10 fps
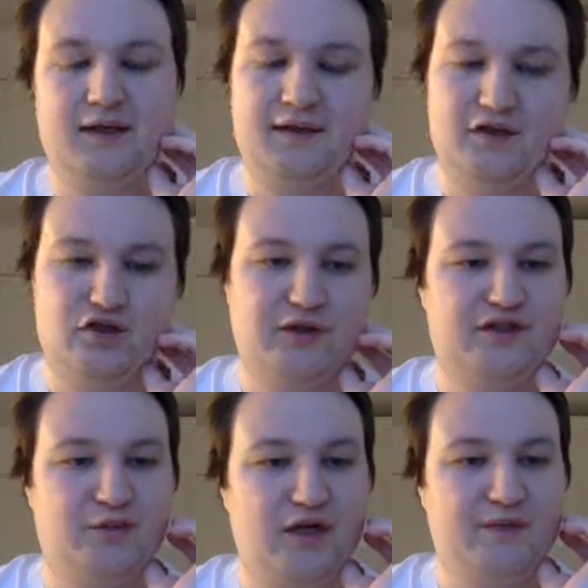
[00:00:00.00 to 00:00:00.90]
the Choix
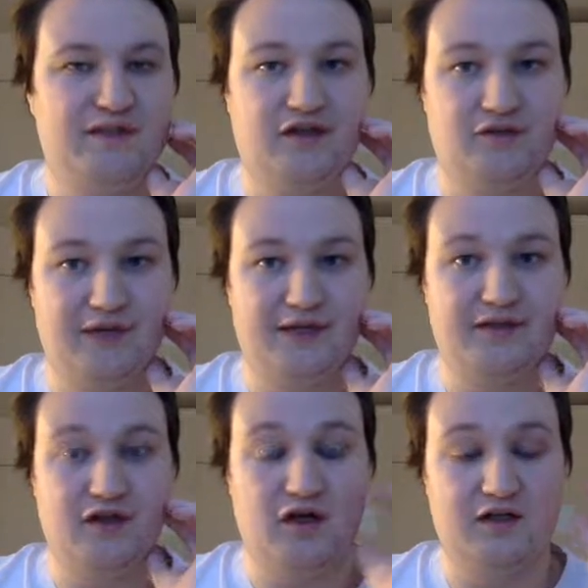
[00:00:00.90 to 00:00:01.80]
Supreme is a great
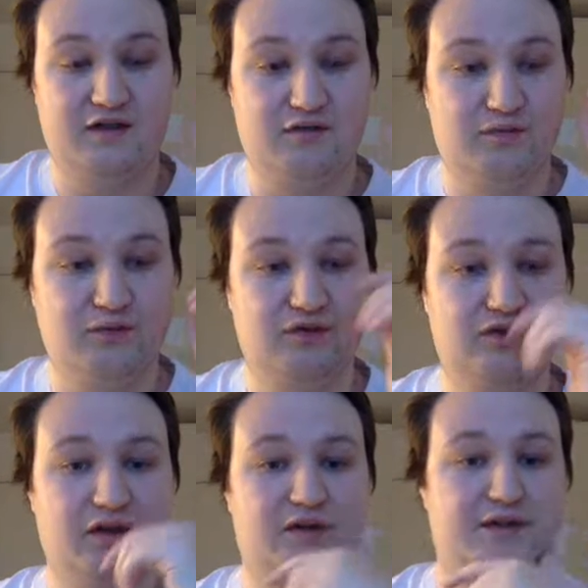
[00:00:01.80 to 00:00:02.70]
cigar. It's a
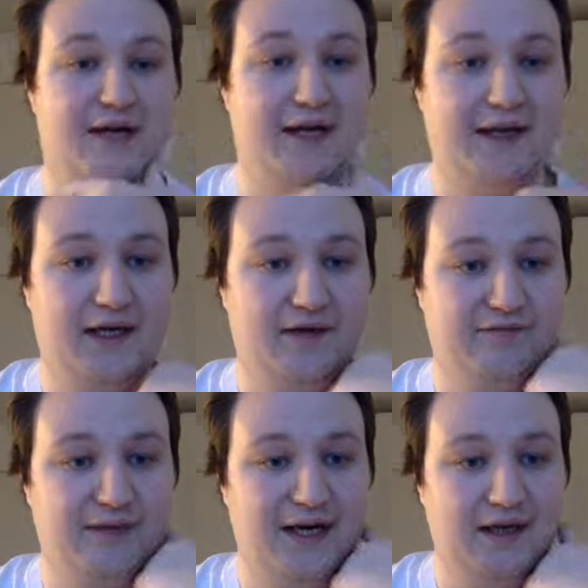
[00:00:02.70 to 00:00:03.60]
Robusto. It's kind of
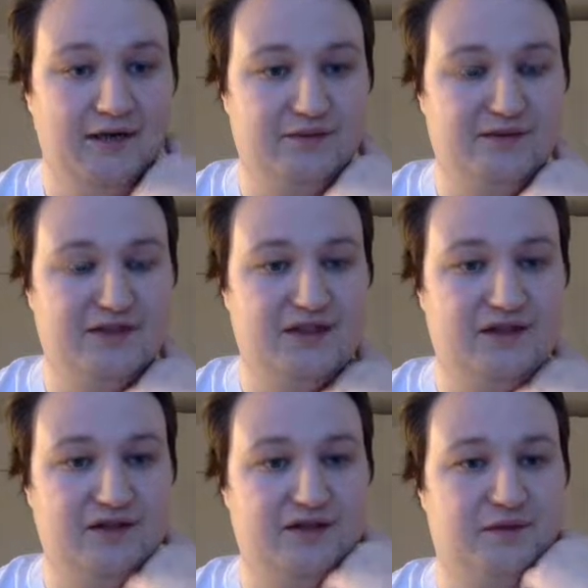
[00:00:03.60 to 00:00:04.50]
mild, some
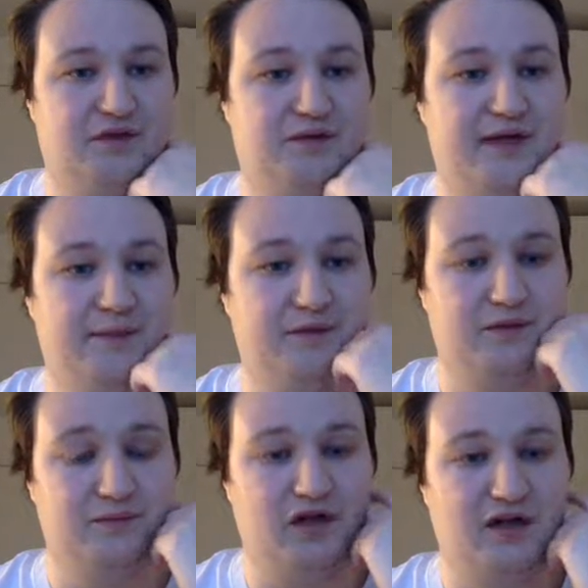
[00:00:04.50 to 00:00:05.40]
citrus, some cream,
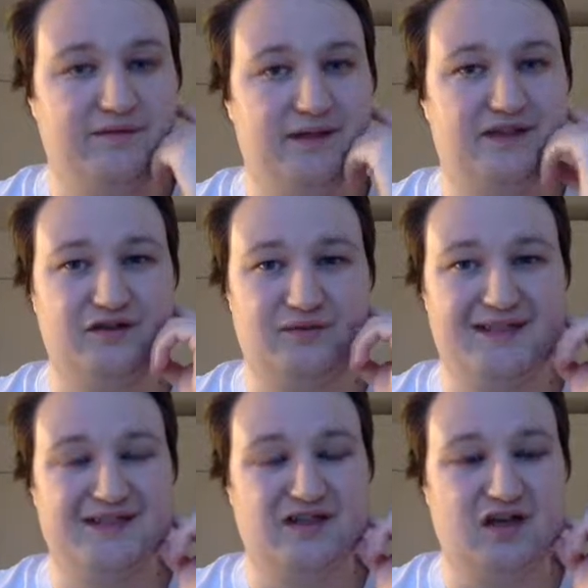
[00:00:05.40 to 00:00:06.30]
some coffee. It's a
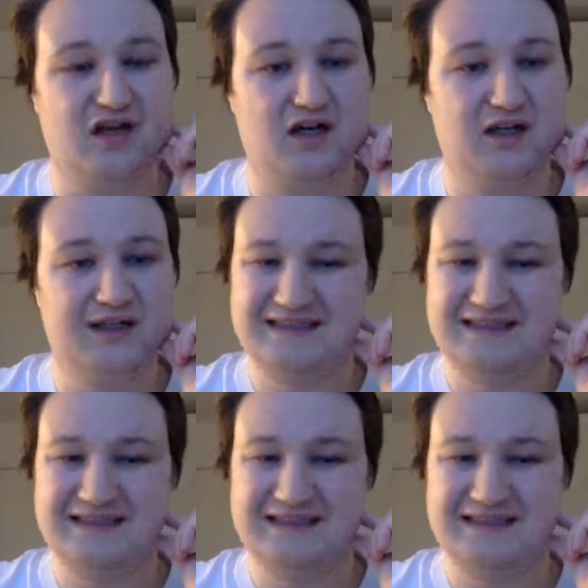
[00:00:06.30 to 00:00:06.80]
great cigar.